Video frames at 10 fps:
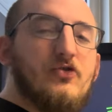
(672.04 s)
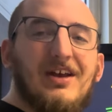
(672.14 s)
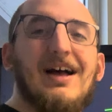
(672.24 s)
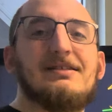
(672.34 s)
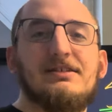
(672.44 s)

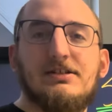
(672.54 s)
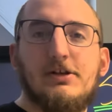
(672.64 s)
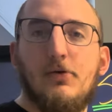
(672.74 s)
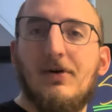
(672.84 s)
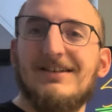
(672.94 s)
constants
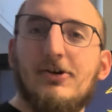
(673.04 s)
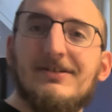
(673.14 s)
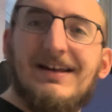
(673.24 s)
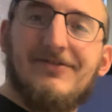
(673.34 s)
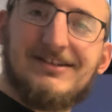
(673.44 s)
too. As long as
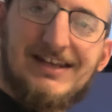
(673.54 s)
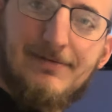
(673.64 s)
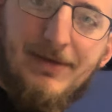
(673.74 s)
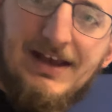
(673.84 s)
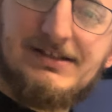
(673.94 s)
they have the same
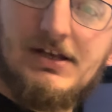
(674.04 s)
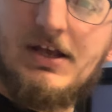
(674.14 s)
base,